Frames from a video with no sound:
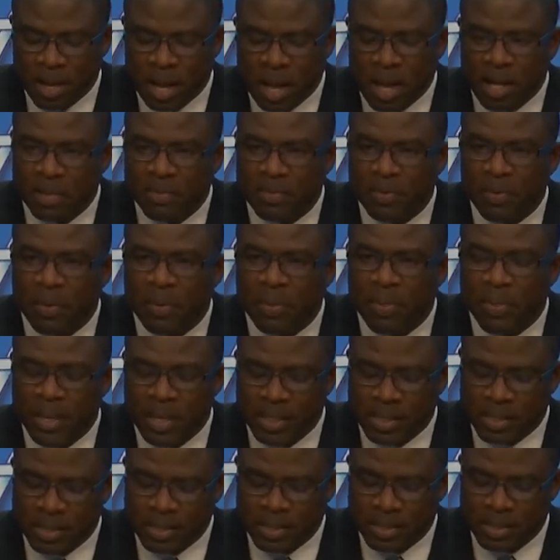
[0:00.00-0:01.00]
And for
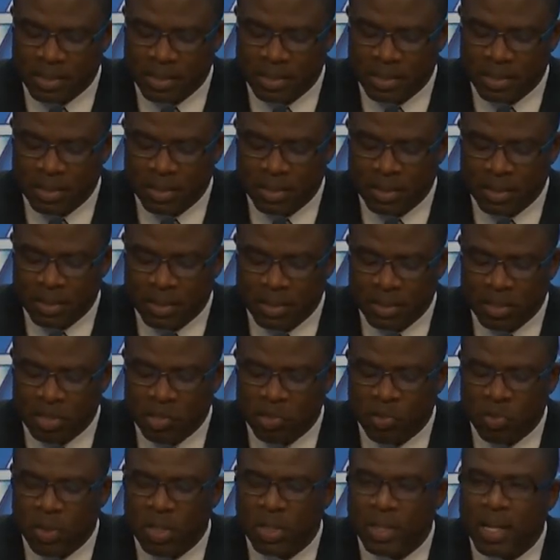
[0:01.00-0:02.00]
this, the
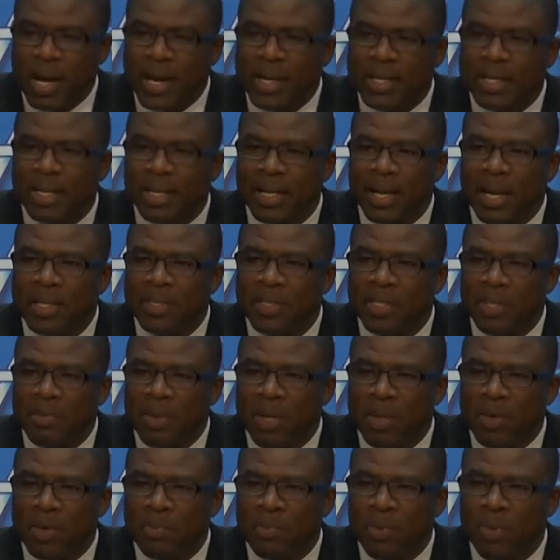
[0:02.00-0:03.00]
Trinidad and
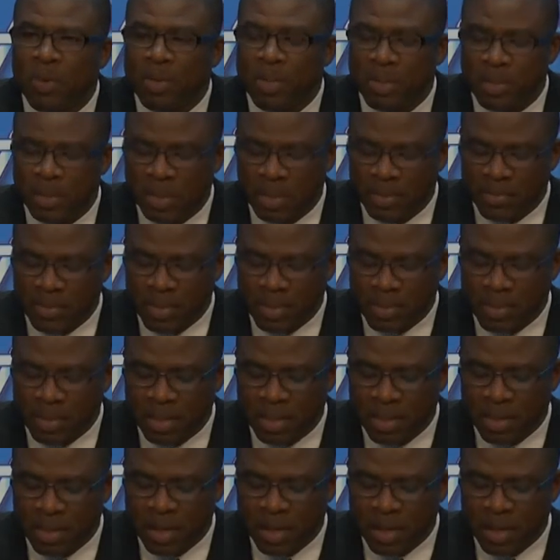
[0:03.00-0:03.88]
Tobago Police Service